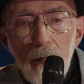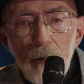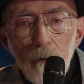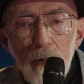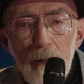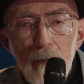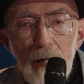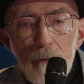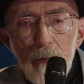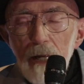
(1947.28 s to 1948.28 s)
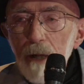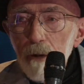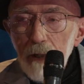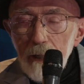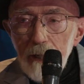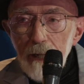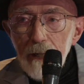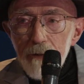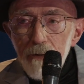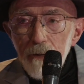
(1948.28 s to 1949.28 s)
that we may be able to get
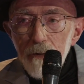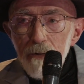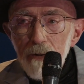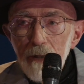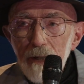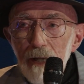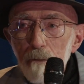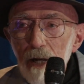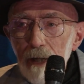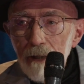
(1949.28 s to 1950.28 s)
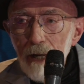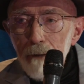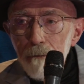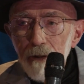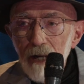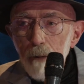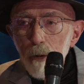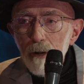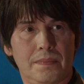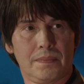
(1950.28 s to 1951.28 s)
answers in my lifetime,
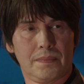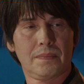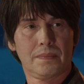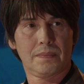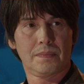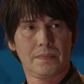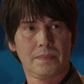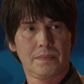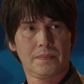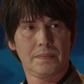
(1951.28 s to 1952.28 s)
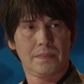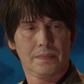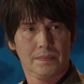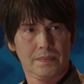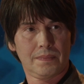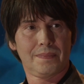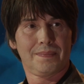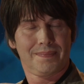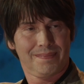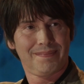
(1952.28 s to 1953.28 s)
or at least my granddaughter's lifetime,
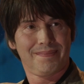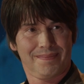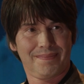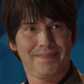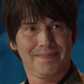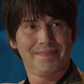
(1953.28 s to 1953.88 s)
hopefully my own